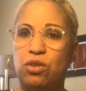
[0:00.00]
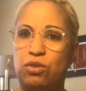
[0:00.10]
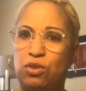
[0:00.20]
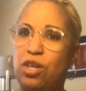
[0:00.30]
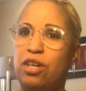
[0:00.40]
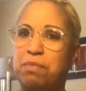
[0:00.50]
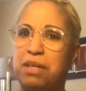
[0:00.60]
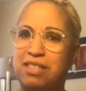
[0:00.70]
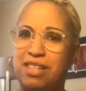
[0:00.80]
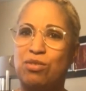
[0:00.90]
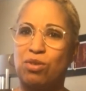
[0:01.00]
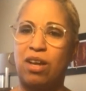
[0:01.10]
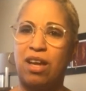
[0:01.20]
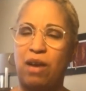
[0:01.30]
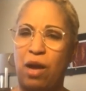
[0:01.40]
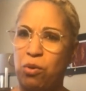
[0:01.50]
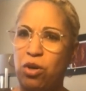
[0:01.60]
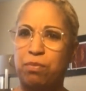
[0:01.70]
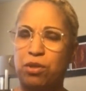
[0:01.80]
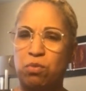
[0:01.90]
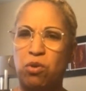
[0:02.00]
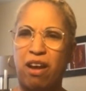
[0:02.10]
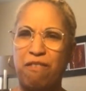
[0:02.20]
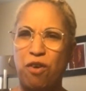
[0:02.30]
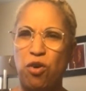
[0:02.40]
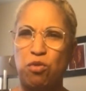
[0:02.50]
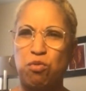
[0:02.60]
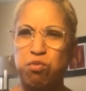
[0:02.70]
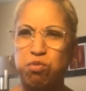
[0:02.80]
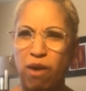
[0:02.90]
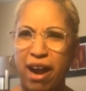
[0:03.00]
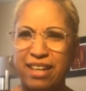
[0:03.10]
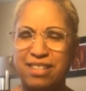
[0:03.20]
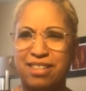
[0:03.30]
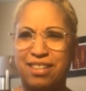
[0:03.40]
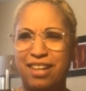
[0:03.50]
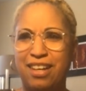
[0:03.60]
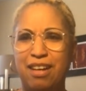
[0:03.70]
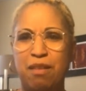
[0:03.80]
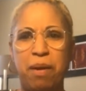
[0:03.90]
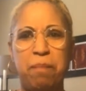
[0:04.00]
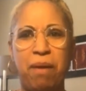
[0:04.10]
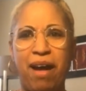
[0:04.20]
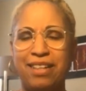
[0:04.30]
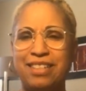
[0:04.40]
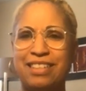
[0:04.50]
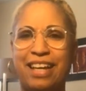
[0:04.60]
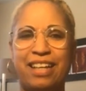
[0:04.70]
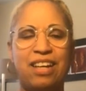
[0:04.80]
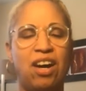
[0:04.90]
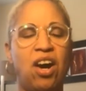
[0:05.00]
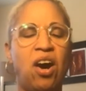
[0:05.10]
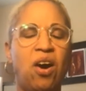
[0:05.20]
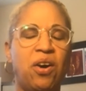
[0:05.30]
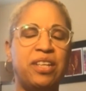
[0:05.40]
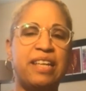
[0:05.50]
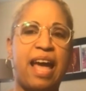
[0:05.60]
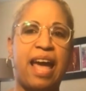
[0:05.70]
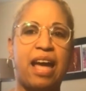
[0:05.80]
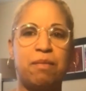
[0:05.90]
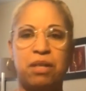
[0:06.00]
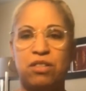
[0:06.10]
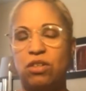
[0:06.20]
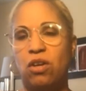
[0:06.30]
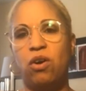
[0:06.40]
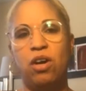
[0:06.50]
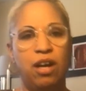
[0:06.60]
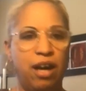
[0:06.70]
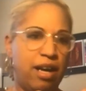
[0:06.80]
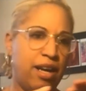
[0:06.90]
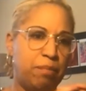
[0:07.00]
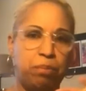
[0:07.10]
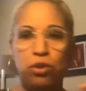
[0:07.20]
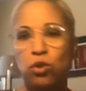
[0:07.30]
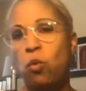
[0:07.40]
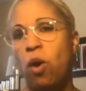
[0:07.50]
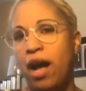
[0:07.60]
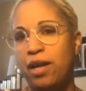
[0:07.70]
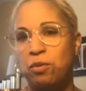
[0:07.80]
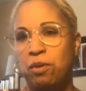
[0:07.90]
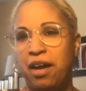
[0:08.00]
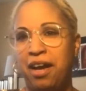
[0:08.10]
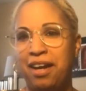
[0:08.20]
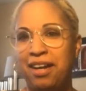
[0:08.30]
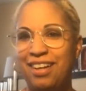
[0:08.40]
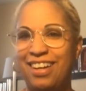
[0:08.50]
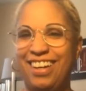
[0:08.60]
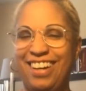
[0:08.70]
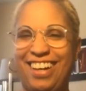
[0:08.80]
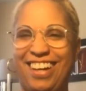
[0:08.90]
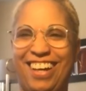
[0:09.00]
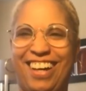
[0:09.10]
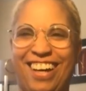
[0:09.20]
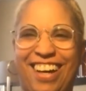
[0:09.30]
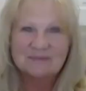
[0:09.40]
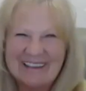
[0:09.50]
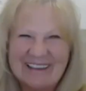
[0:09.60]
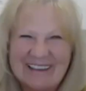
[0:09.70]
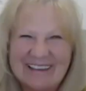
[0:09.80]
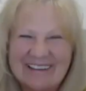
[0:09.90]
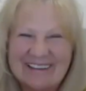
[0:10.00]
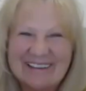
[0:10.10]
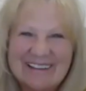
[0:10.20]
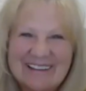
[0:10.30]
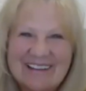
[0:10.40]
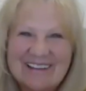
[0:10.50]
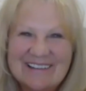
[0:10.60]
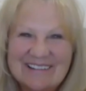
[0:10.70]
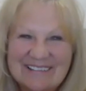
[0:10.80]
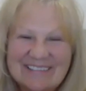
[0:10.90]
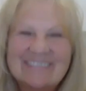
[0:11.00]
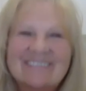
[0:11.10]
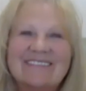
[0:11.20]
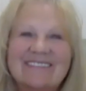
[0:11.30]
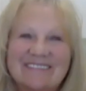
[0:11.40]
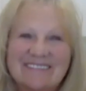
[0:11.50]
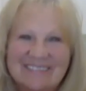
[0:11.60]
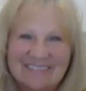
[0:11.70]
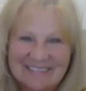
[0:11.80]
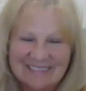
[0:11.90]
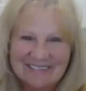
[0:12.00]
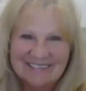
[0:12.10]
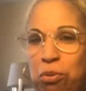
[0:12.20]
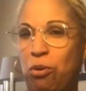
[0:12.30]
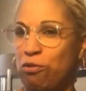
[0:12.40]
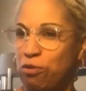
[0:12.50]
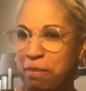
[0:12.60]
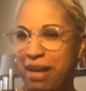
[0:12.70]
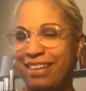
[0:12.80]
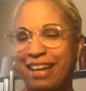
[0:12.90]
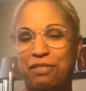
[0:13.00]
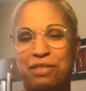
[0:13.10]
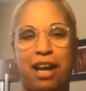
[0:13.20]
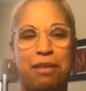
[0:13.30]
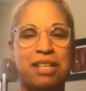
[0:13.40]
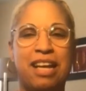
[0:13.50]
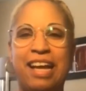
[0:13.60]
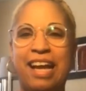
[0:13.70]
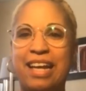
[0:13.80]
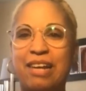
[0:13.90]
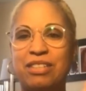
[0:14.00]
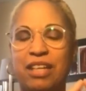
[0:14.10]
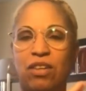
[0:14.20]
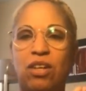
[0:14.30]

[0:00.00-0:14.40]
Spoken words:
good, because yesterday I woke up this morning, I felt great. My body's like, oh yay, because I put the wine away. That's one of my things. My wine and I have had a great rapport for many lifetimes. And I was like,